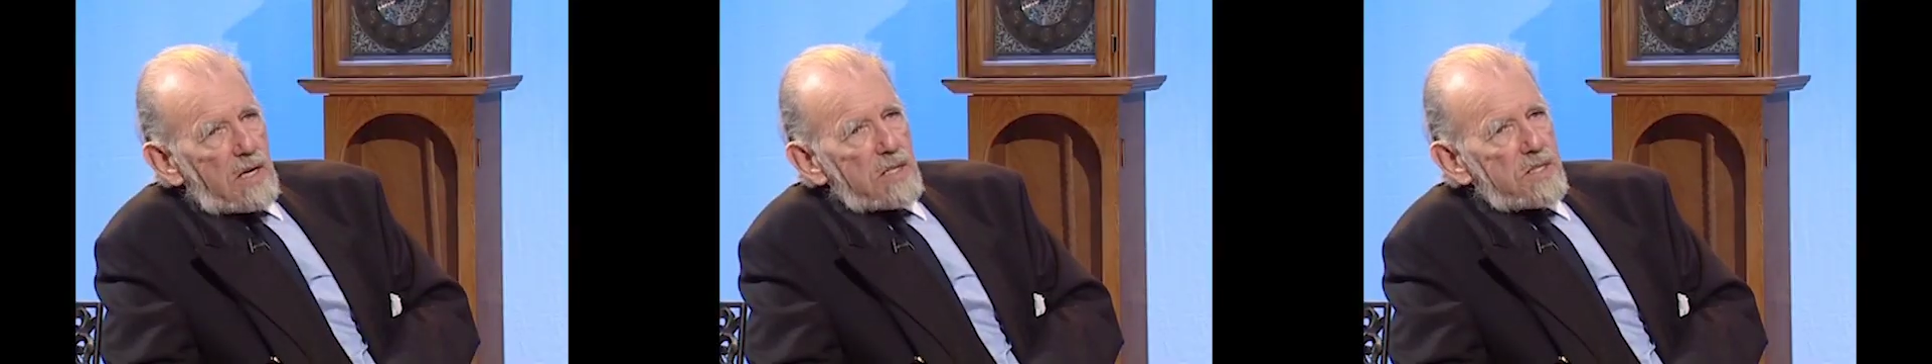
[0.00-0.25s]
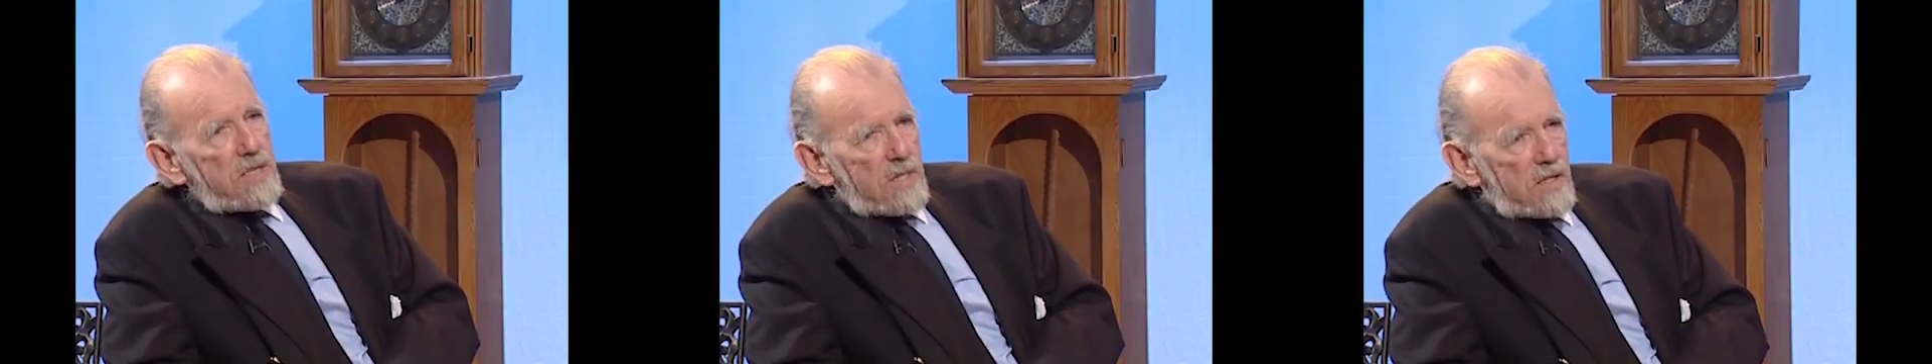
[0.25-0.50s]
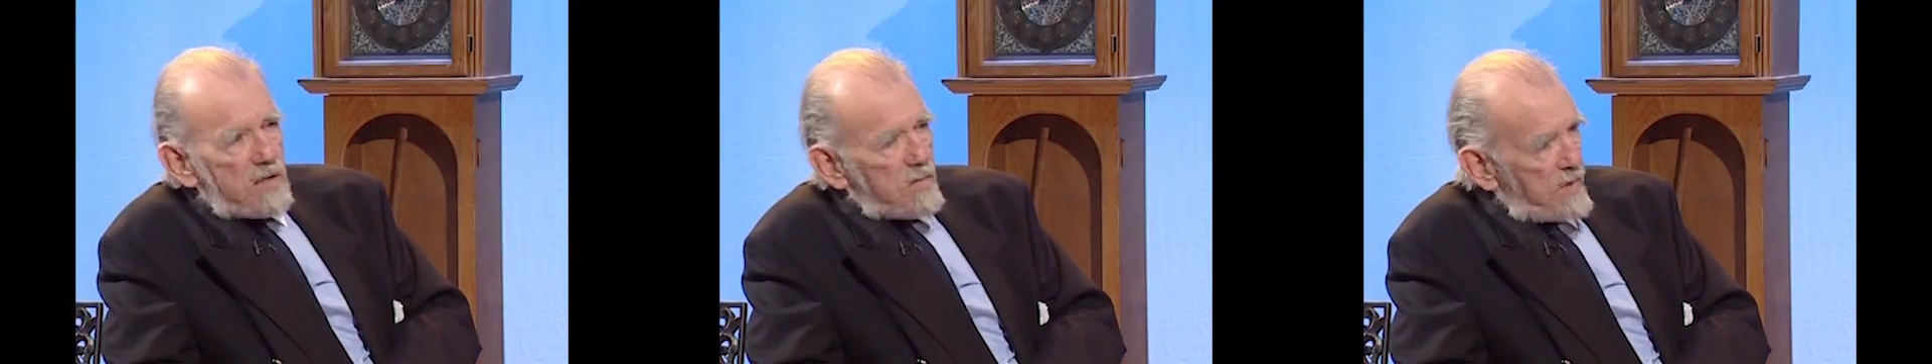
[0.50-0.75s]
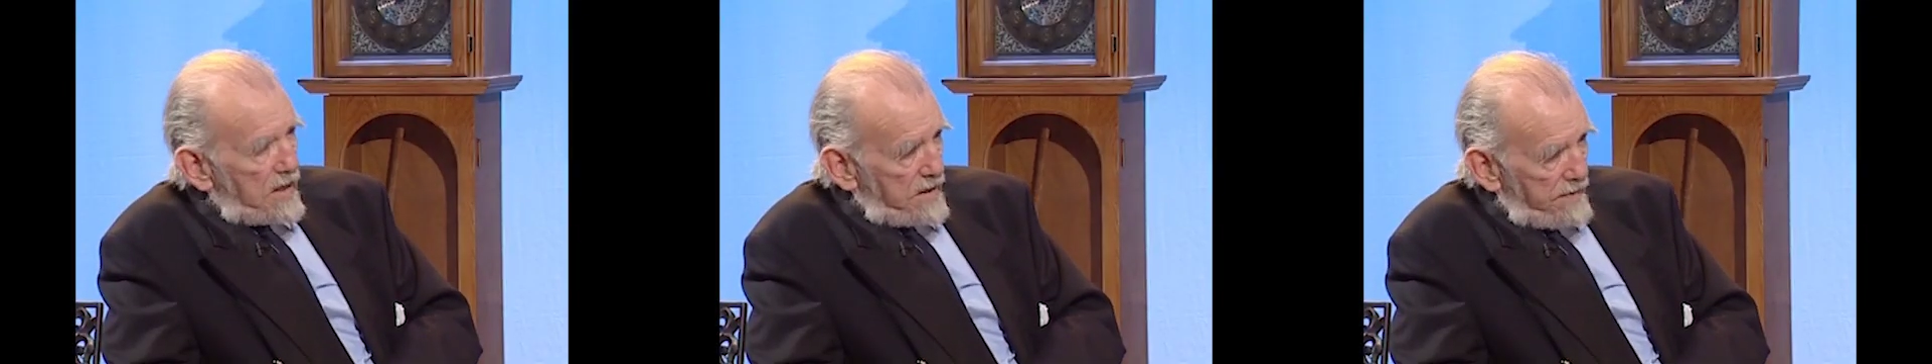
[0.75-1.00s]
a certain
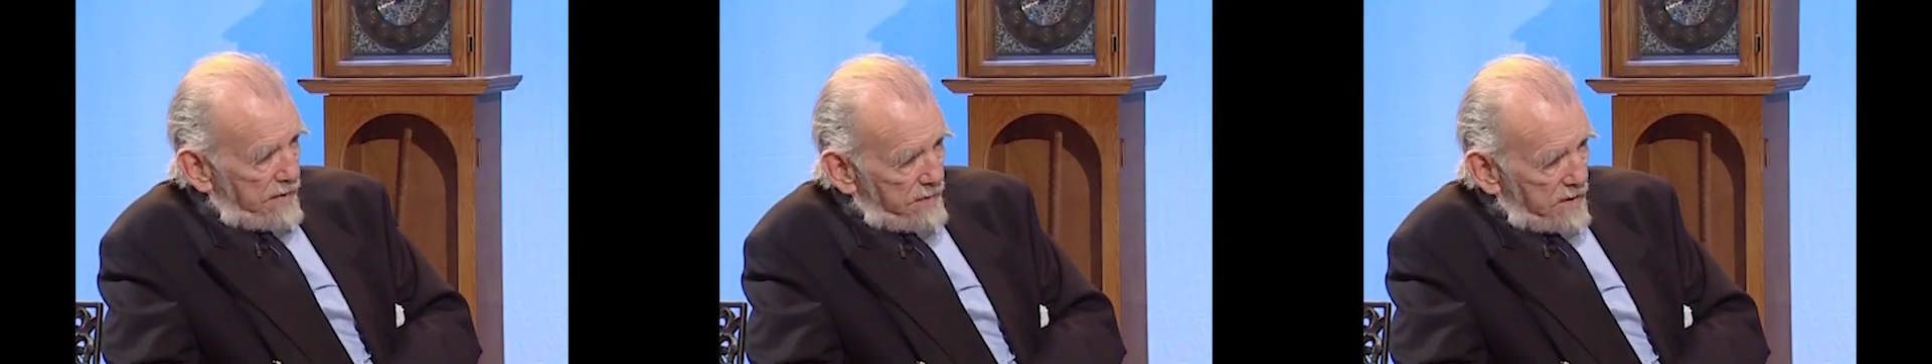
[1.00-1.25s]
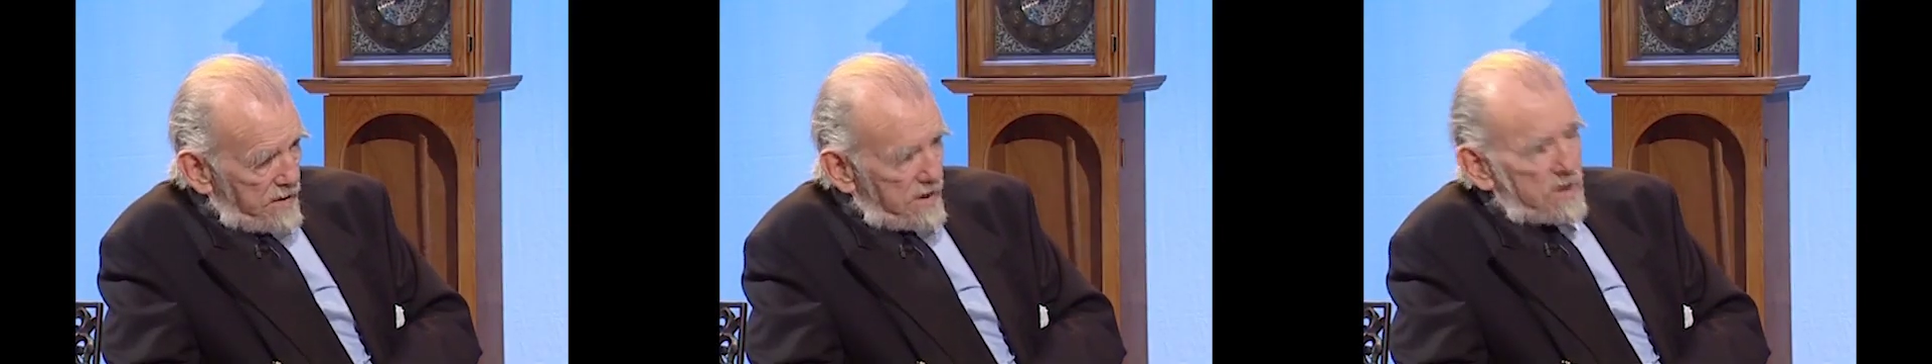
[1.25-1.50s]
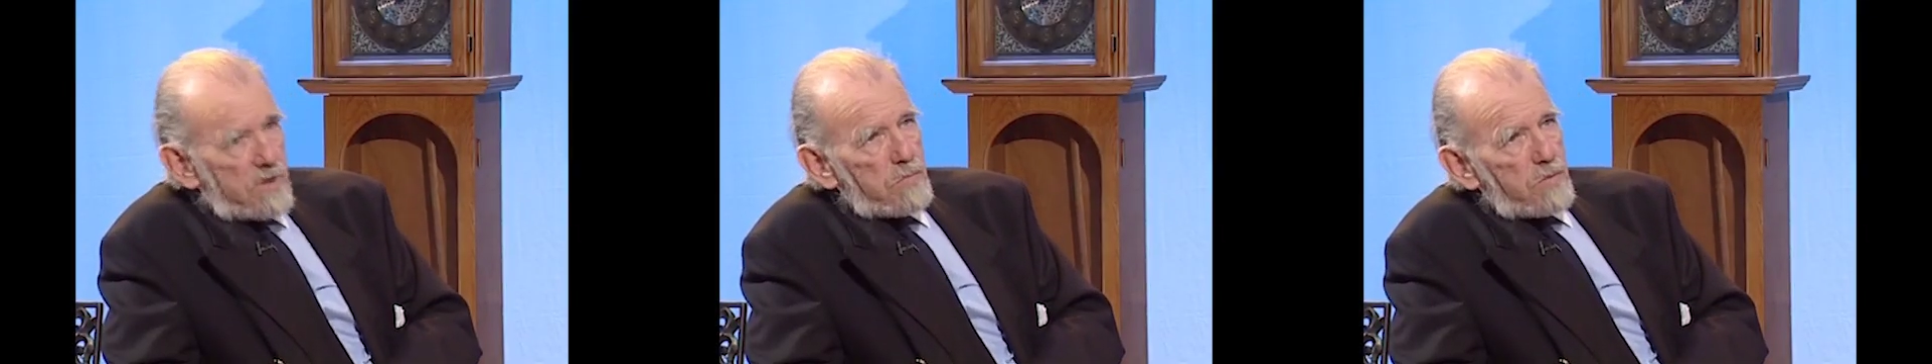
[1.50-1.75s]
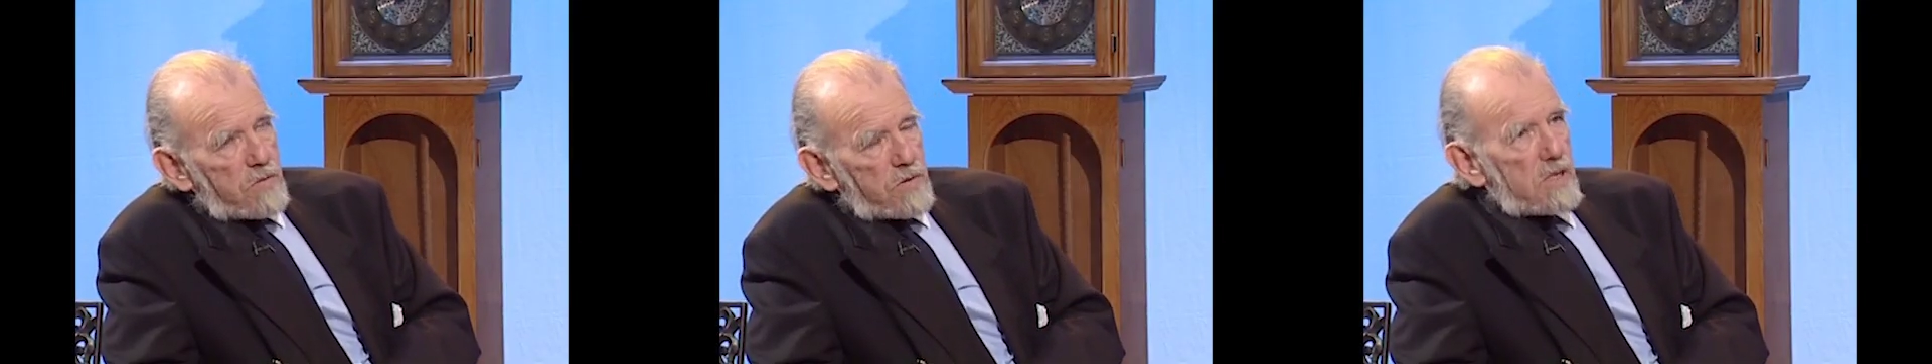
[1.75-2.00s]
amount of evidence
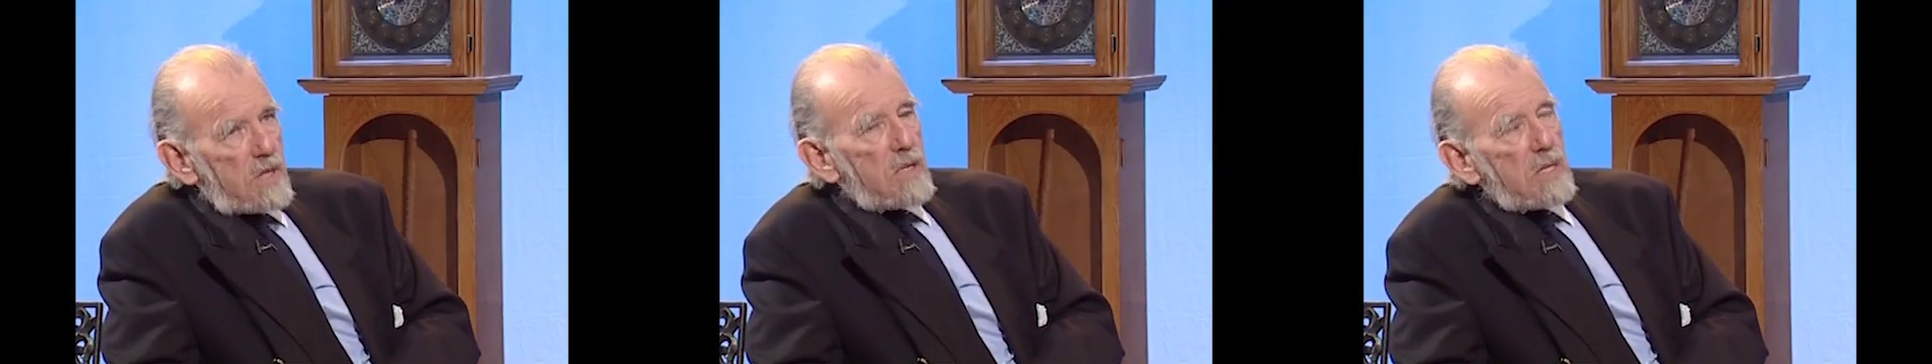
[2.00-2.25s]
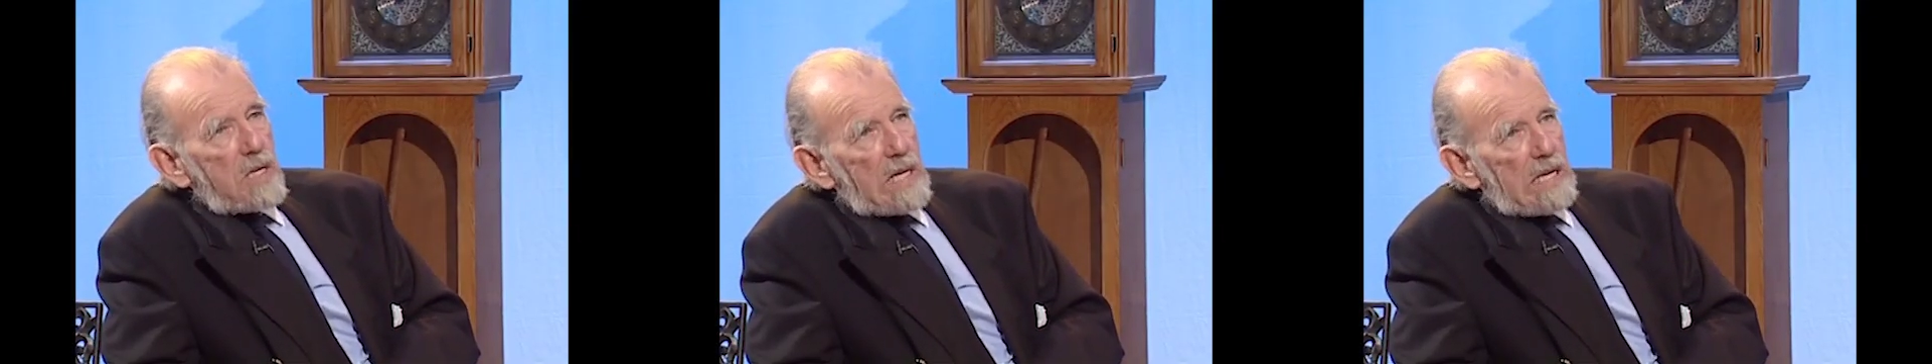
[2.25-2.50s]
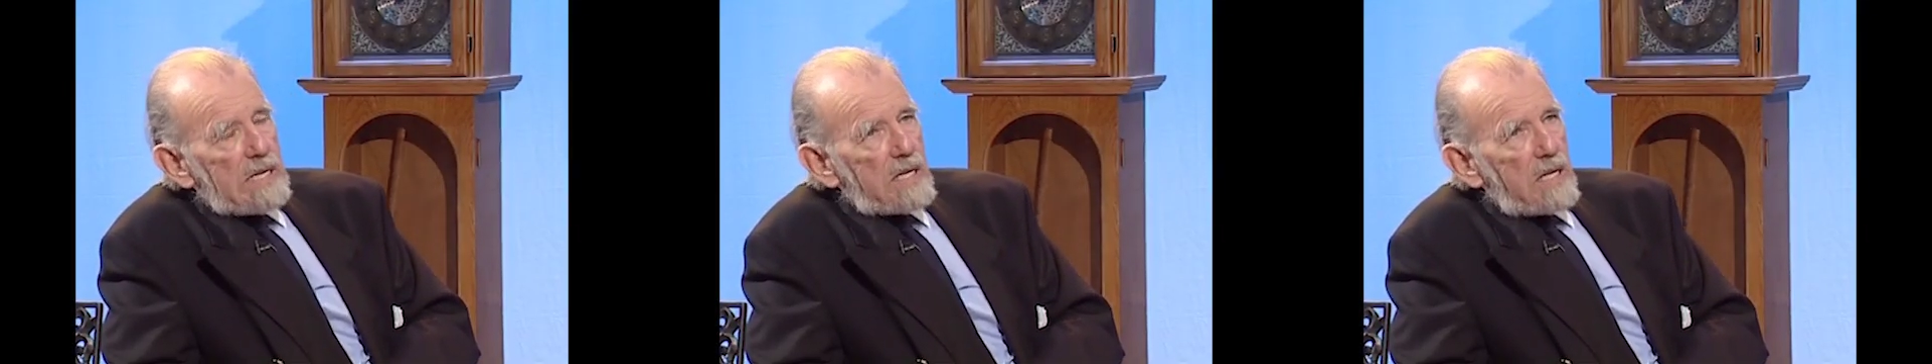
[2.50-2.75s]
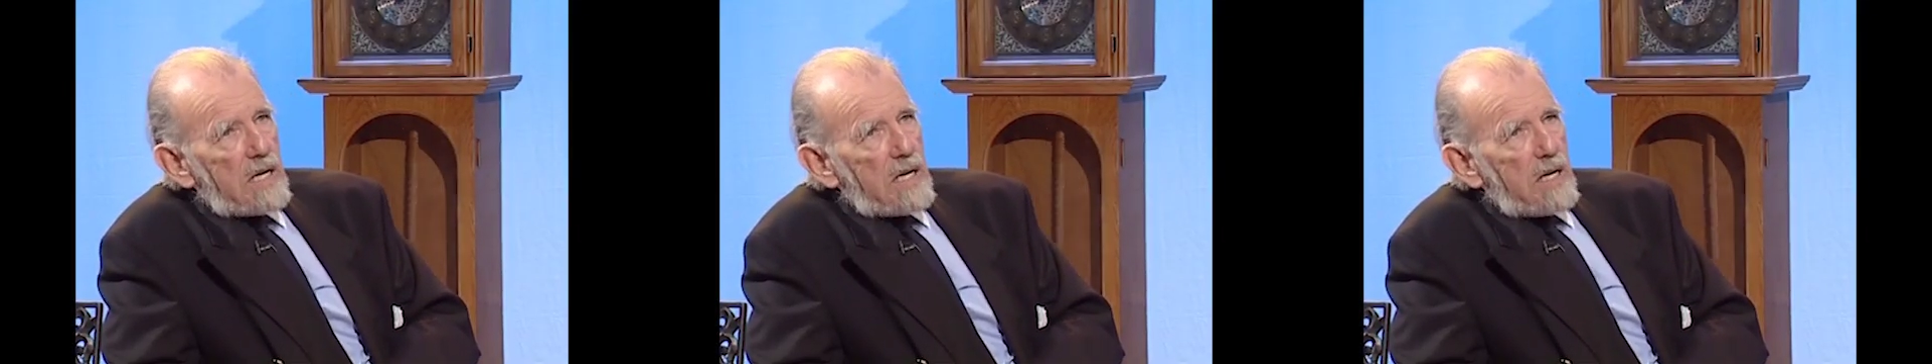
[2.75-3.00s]
supporting
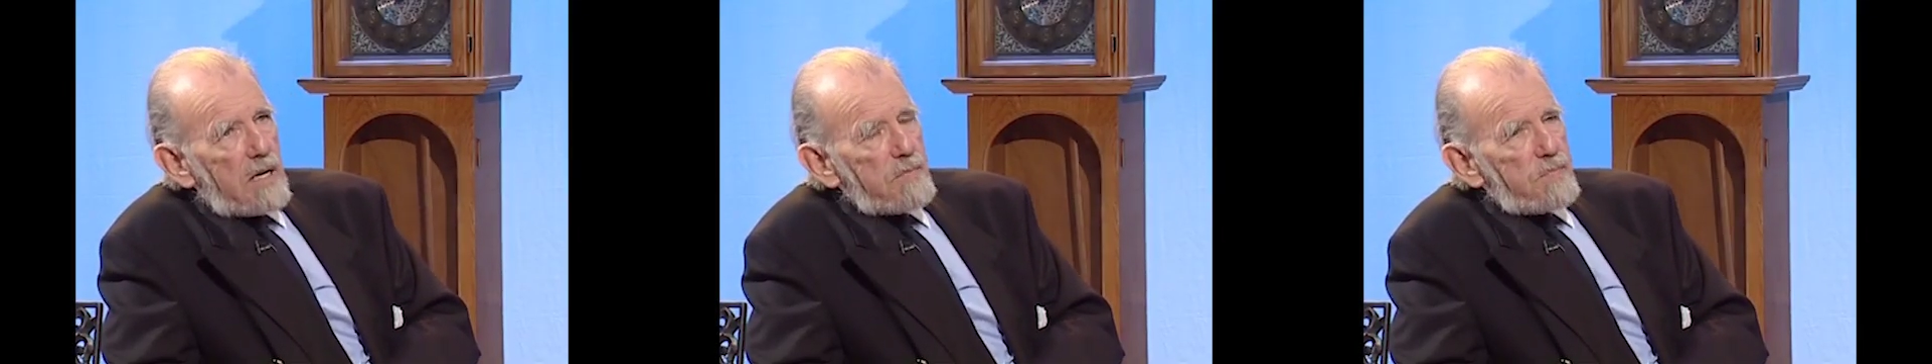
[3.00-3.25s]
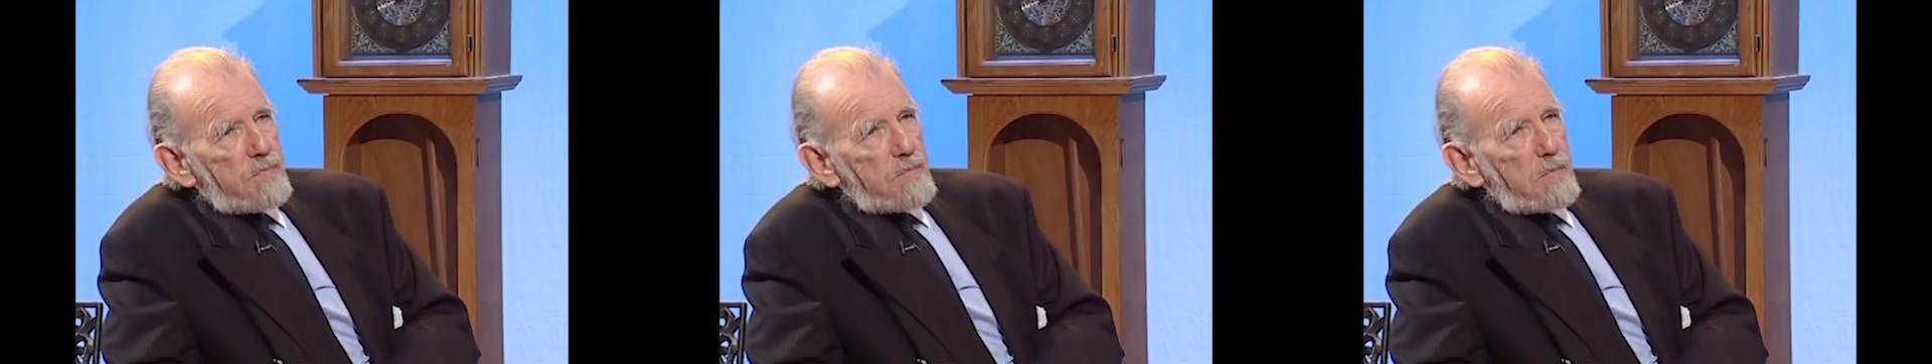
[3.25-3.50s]
that.